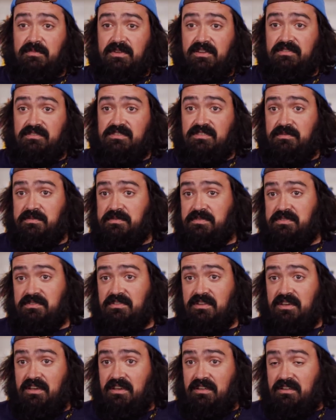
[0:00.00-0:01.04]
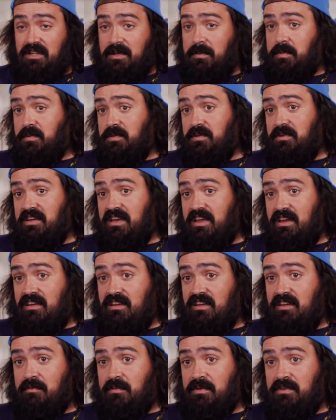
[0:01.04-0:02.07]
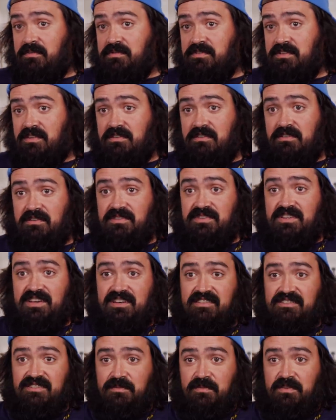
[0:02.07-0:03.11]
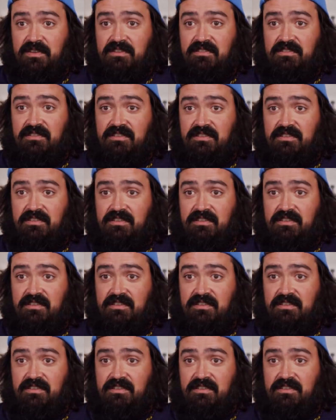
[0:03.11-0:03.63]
Spinosad was labeled organic, but it was a neurotoxin when in,